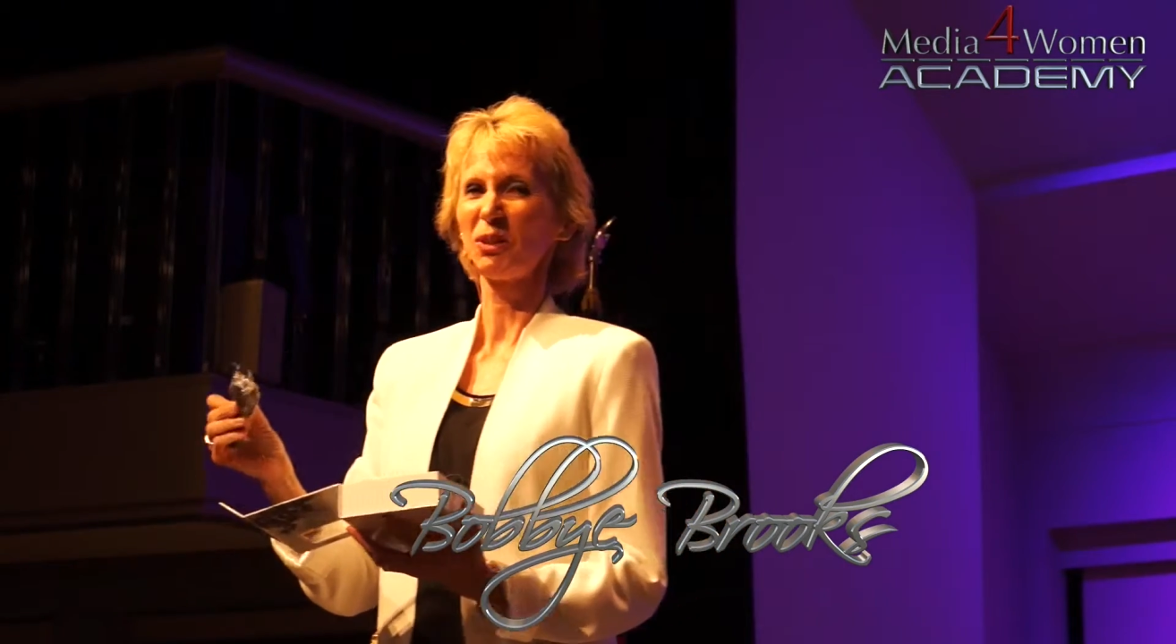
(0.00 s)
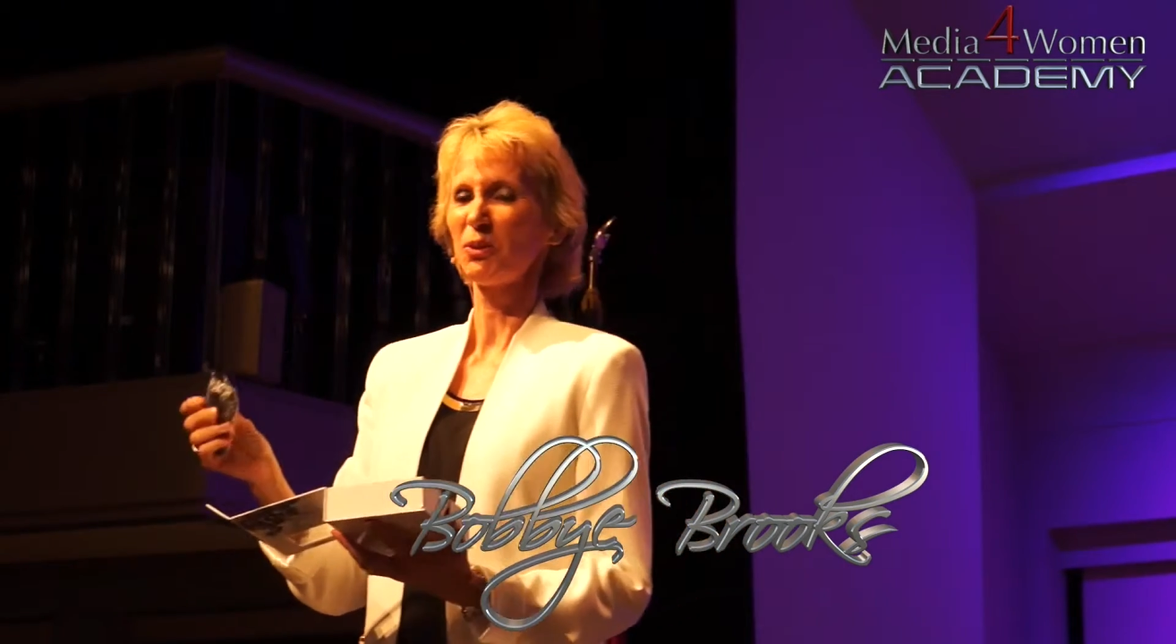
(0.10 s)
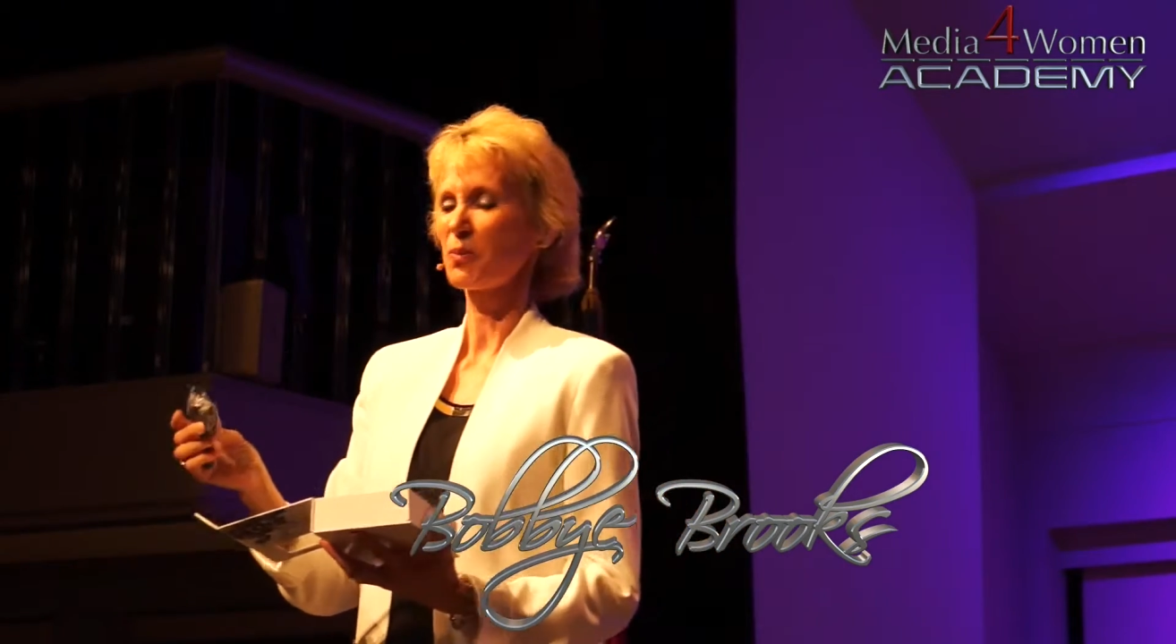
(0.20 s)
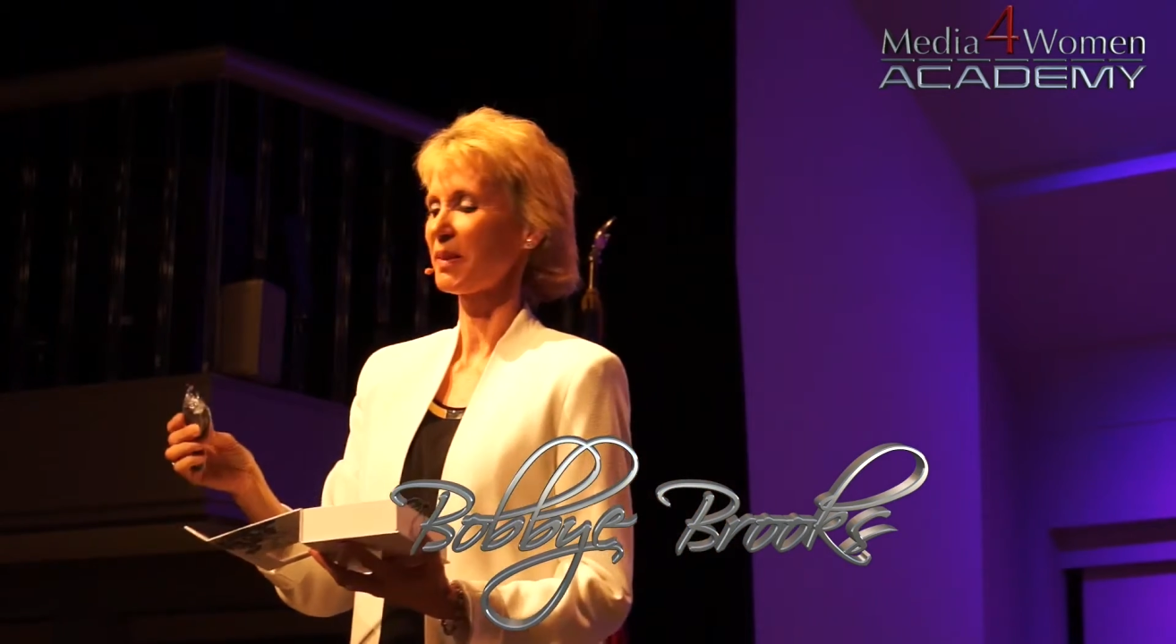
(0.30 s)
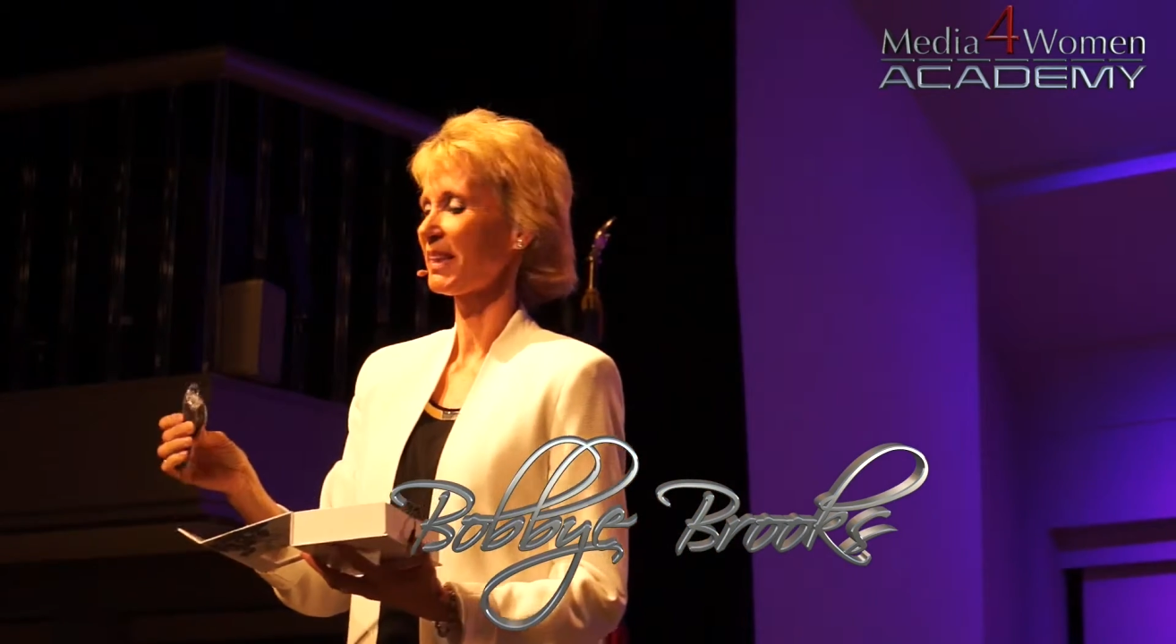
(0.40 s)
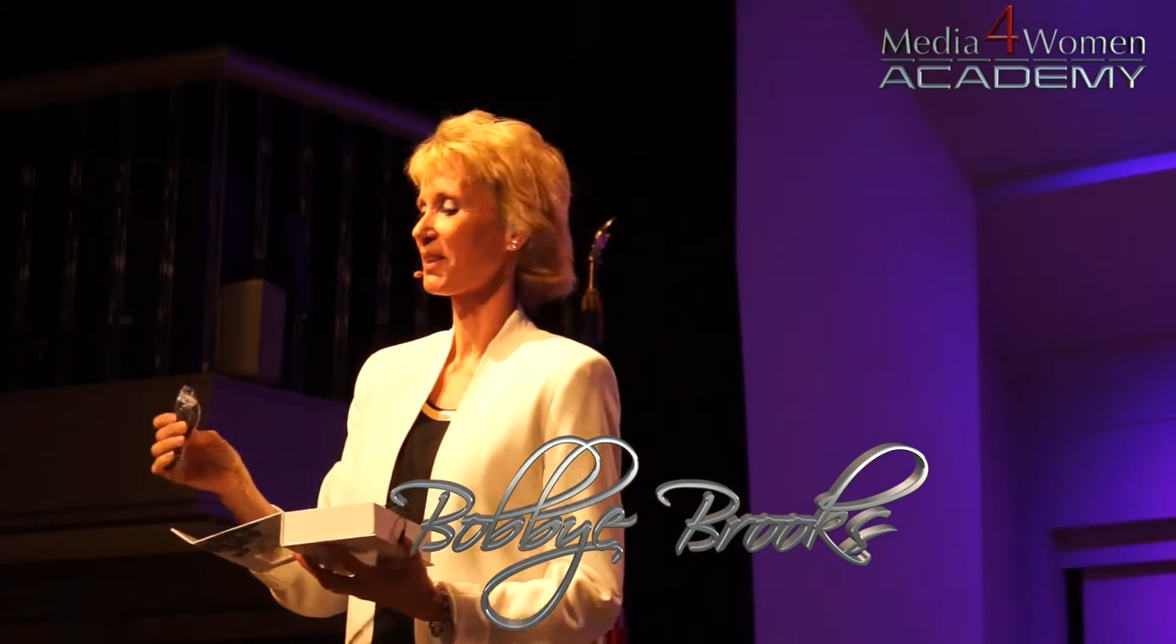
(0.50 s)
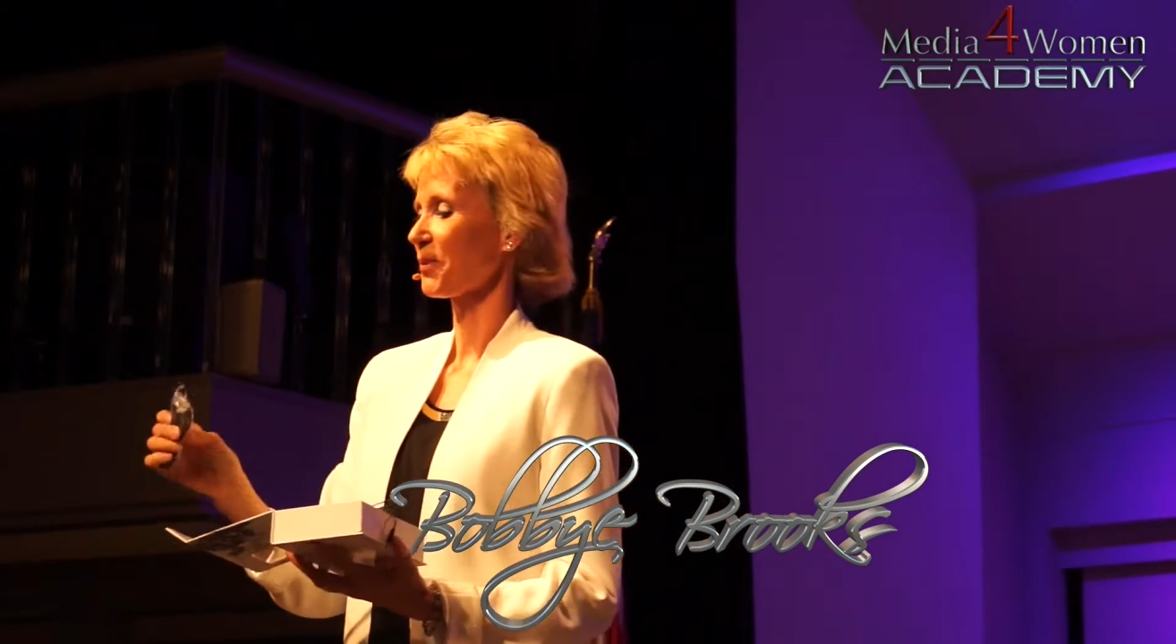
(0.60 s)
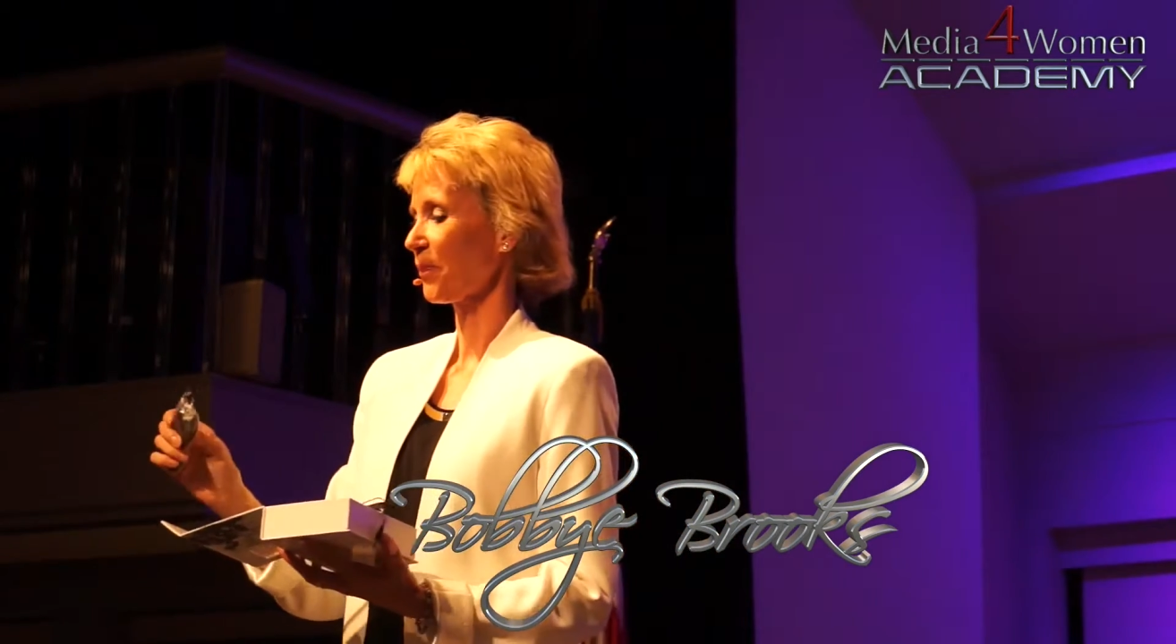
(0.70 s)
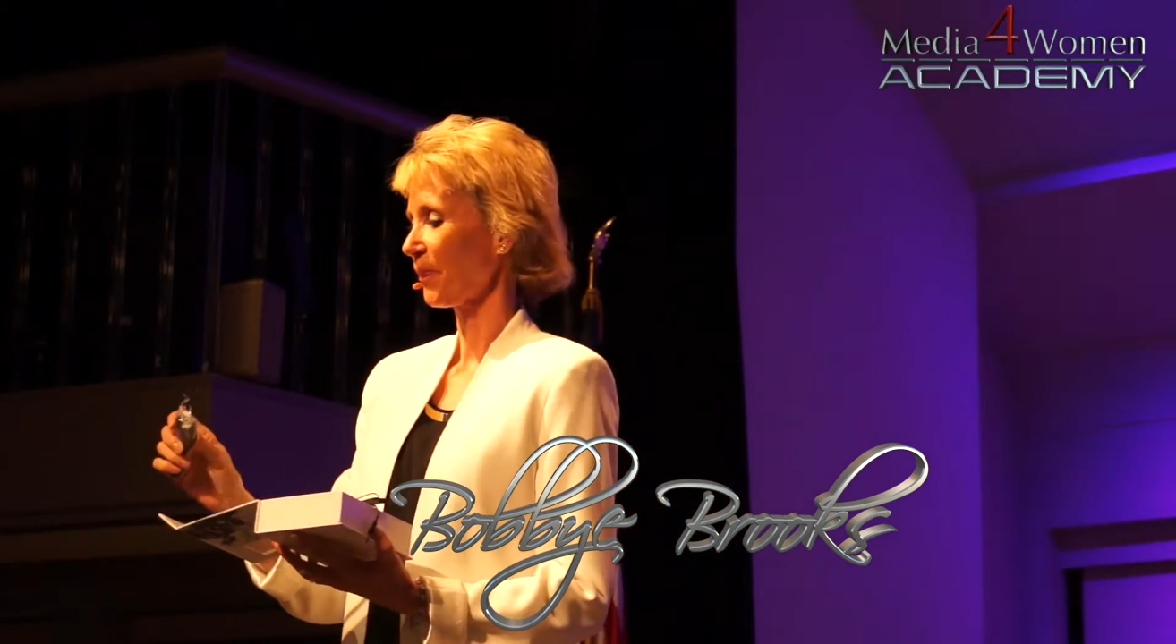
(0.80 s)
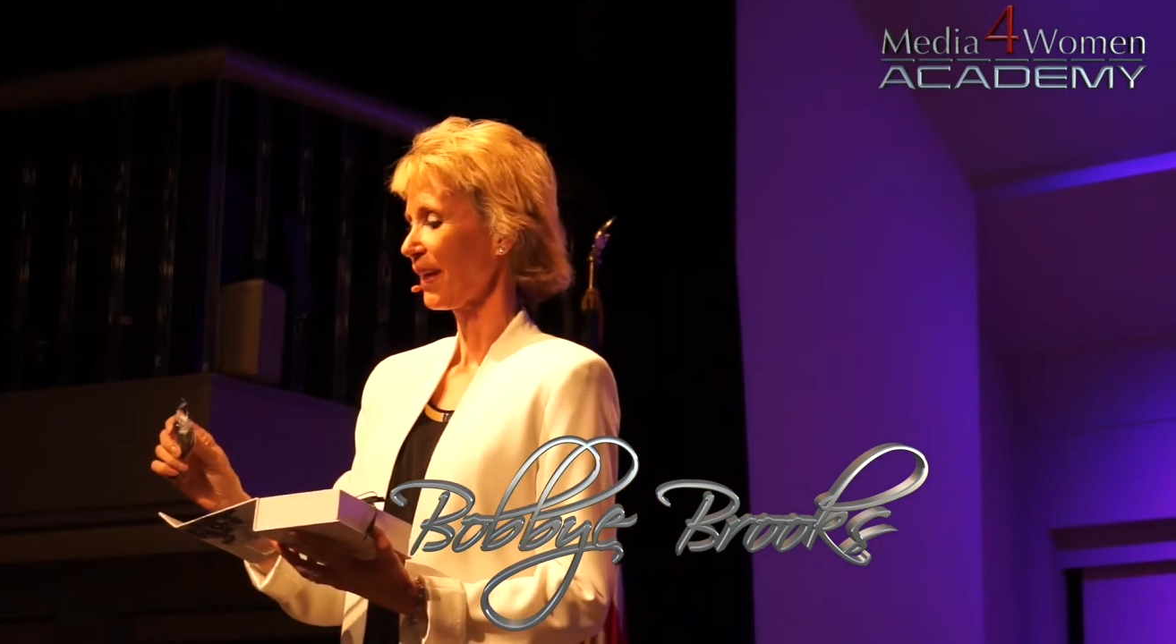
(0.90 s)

a USB is.